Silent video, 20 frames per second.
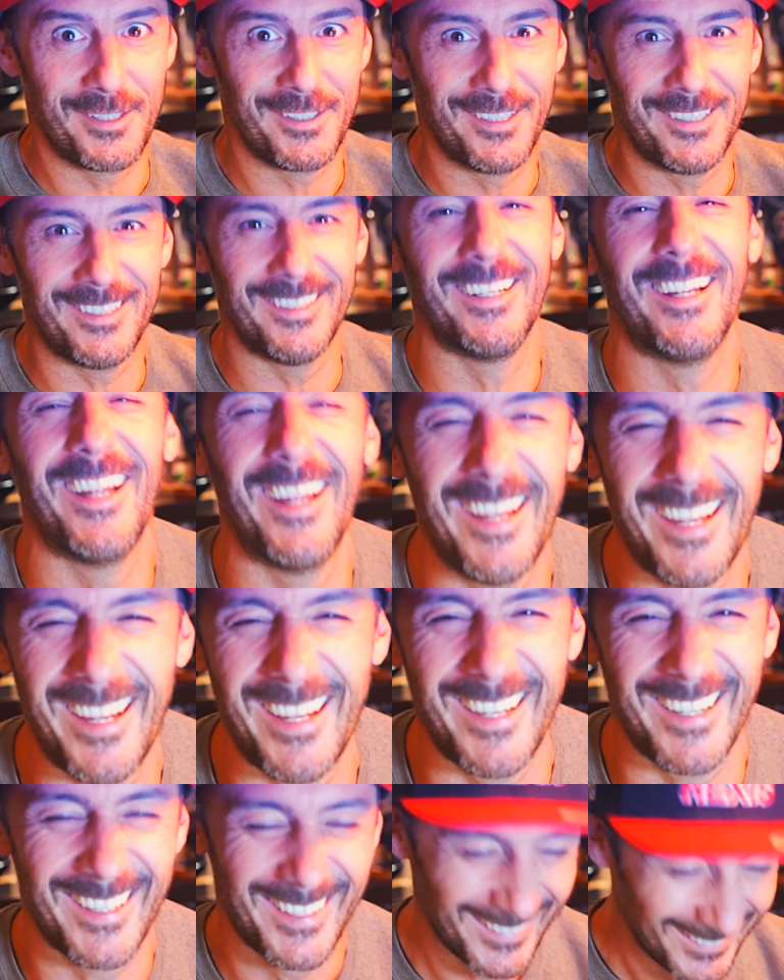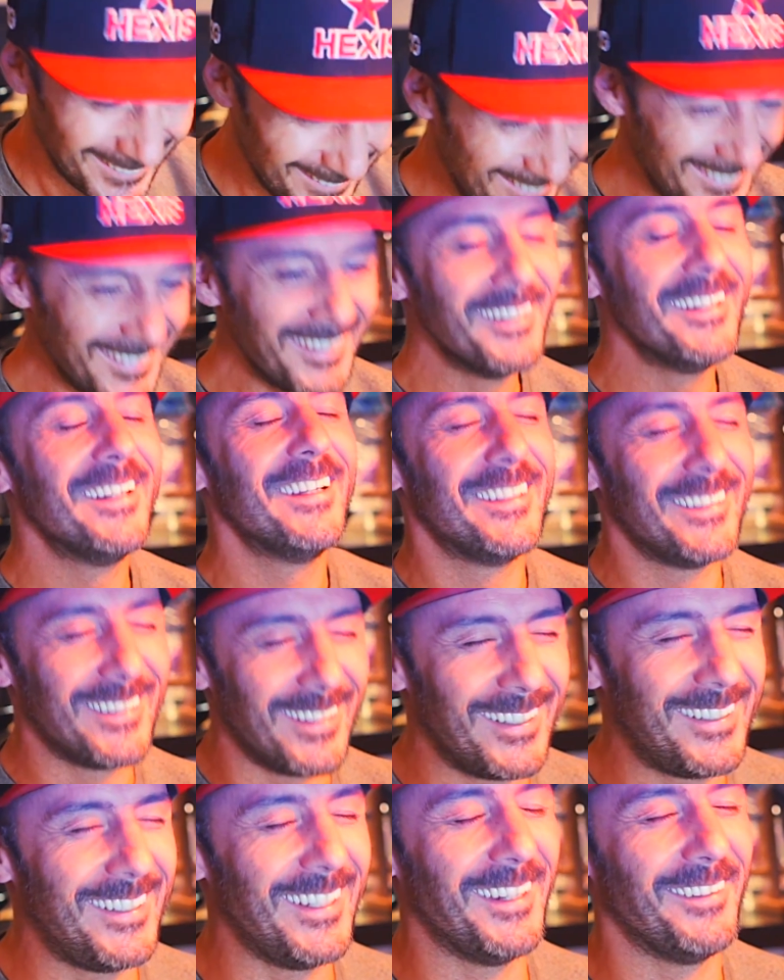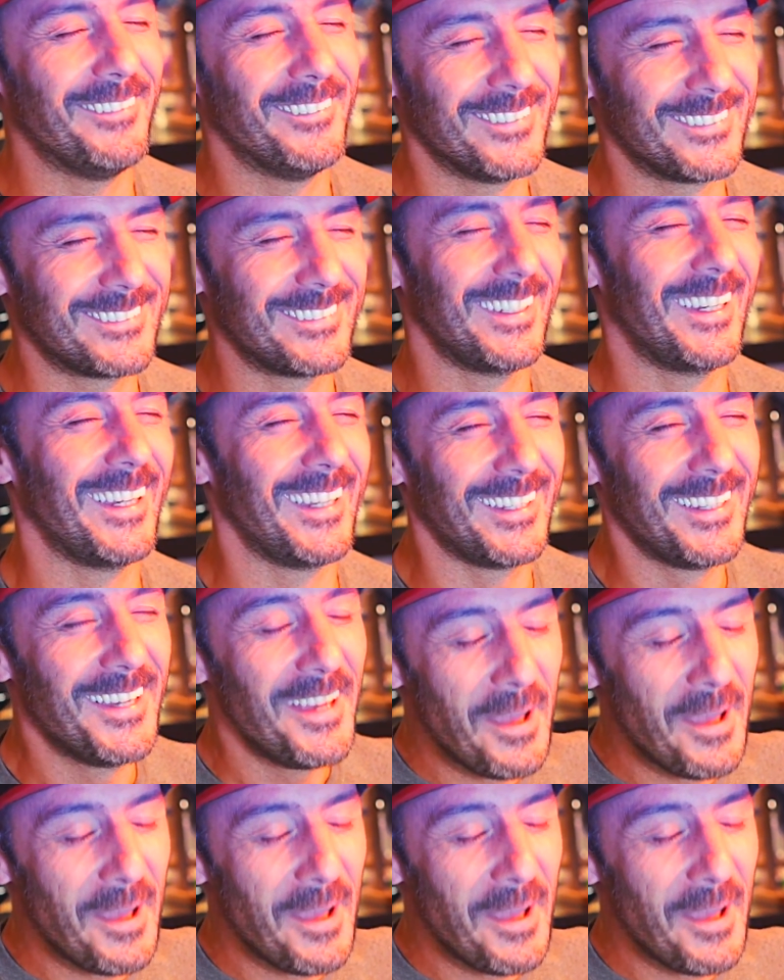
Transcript: you know. I was like,